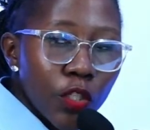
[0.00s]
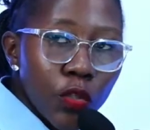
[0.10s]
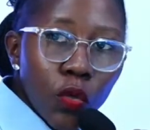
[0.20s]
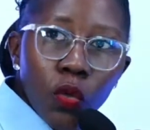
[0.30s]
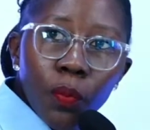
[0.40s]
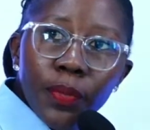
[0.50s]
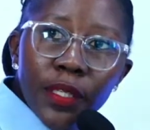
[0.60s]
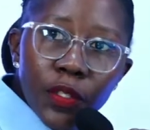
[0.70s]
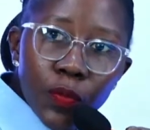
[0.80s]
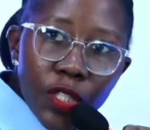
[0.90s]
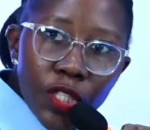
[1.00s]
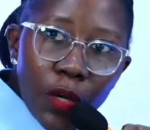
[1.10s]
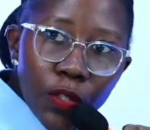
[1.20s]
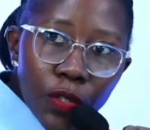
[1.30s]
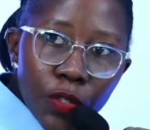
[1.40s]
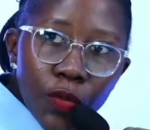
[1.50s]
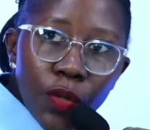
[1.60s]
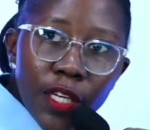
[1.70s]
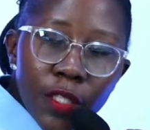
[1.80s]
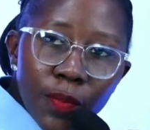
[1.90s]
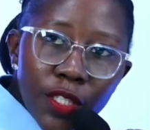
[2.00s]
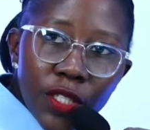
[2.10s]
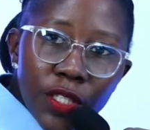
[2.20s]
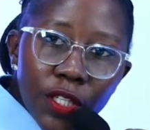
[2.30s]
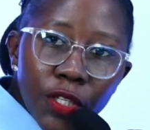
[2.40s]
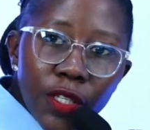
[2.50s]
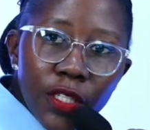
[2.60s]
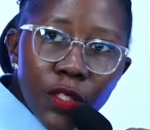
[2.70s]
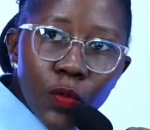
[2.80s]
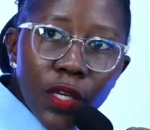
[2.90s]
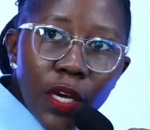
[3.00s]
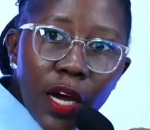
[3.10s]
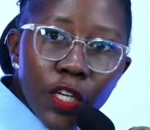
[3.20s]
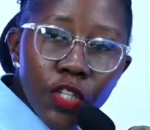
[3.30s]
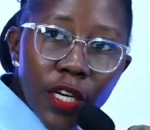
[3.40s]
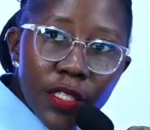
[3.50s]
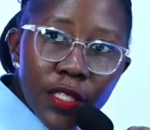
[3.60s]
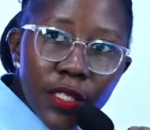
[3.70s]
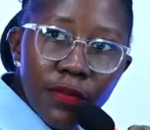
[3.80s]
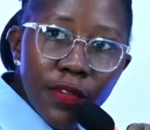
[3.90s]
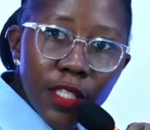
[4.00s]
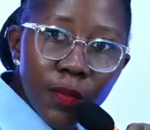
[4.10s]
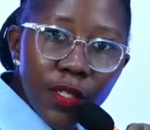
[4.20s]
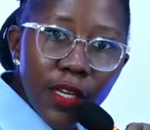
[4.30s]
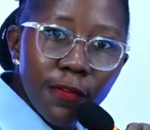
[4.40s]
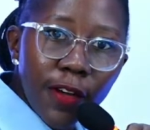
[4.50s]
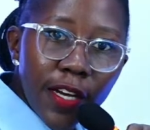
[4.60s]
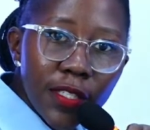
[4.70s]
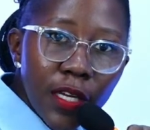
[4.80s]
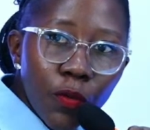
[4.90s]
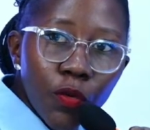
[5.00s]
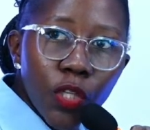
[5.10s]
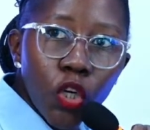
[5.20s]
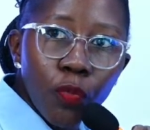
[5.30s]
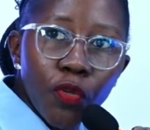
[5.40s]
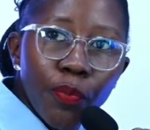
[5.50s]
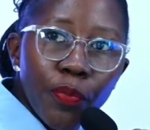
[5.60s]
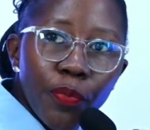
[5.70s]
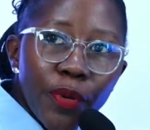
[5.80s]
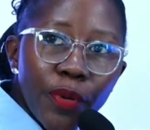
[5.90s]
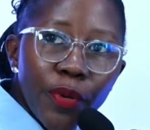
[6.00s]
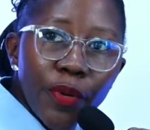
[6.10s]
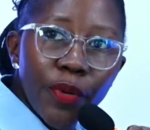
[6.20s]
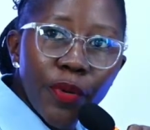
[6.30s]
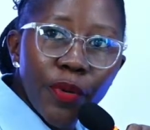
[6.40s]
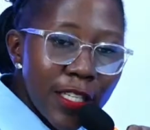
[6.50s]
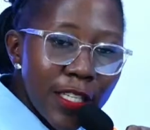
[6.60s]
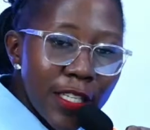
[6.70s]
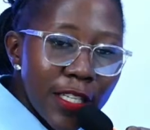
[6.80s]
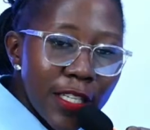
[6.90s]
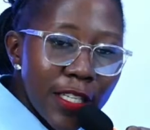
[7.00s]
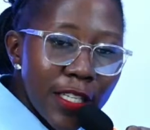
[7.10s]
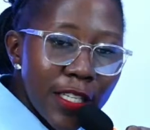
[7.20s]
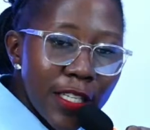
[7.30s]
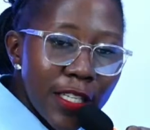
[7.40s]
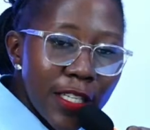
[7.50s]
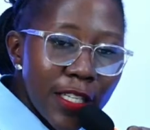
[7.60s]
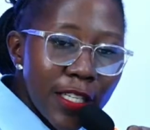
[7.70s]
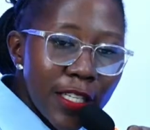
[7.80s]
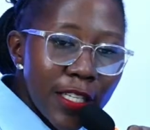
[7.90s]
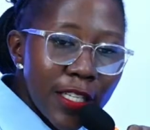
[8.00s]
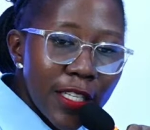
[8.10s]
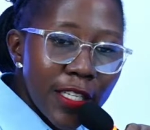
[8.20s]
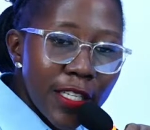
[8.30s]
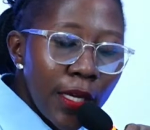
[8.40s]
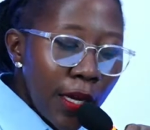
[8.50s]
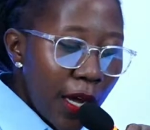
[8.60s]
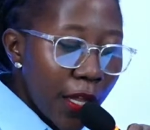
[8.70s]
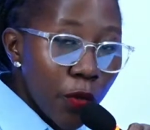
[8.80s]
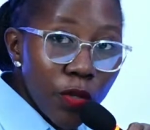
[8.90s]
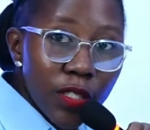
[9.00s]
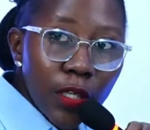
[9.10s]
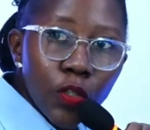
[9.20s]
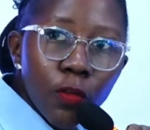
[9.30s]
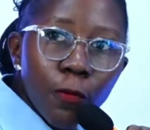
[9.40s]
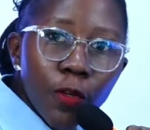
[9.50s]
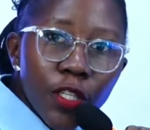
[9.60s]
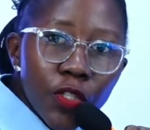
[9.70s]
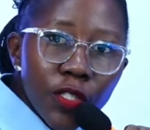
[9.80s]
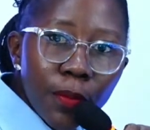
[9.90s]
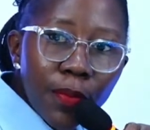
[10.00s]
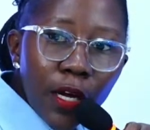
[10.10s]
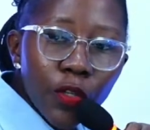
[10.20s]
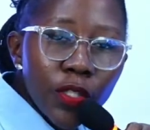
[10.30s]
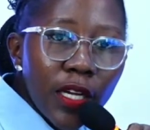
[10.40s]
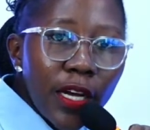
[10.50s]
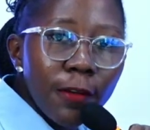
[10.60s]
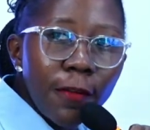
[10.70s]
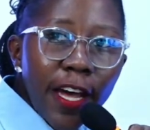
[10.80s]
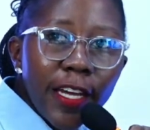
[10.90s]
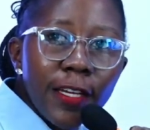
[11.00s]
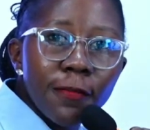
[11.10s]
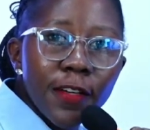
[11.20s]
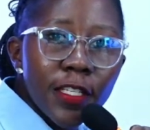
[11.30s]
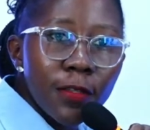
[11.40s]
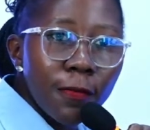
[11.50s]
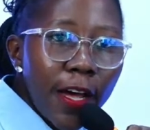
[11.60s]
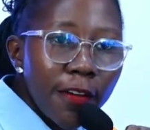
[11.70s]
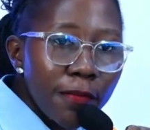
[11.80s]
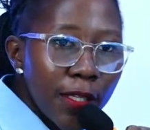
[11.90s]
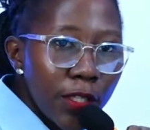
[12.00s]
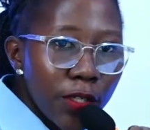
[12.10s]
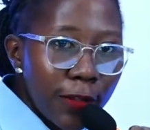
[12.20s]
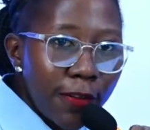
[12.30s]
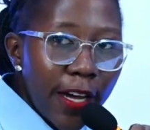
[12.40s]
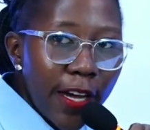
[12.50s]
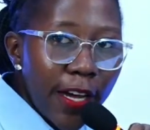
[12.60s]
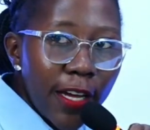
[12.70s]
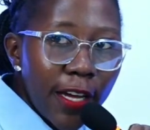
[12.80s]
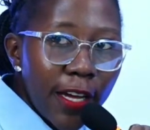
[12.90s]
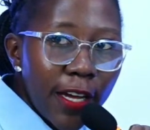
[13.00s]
So please reach out to Sbg Securities. We are a trusted investment advisor. We will help you break down some of these complicated terms. There was a lot of questions about if I invest 5 million, if I invest